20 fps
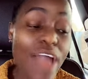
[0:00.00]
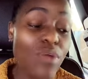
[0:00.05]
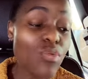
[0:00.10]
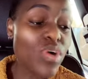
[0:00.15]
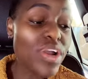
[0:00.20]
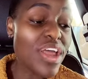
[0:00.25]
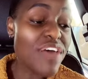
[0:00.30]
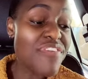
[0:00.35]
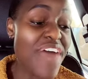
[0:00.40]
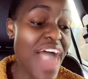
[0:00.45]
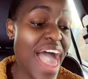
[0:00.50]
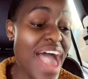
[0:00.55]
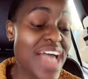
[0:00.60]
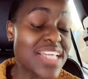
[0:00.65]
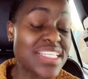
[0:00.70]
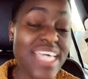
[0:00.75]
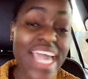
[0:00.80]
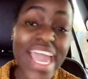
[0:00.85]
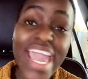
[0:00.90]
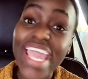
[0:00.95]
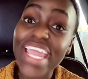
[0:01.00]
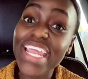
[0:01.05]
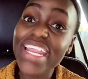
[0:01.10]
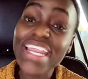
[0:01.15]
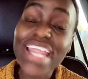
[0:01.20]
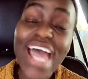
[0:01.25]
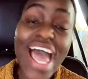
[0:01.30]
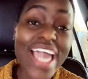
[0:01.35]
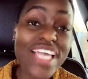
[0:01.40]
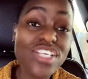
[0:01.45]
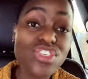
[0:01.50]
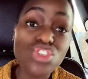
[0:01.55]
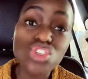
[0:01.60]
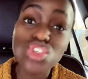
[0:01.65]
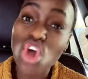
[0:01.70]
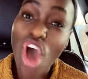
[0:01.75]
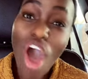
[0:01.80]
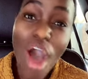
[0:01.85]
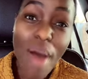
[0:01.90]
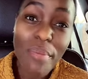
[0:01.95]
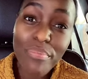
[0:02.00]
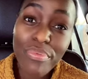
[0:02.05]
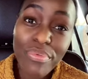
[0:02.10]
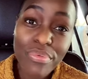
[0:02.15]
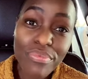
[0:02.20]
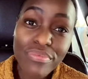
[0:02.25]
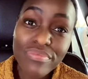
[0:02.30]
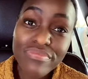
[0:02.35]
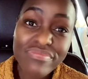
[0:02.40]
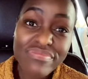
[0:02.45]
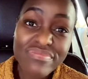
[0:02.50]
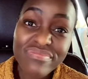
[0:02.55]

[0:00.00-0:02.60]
I would have had a nice job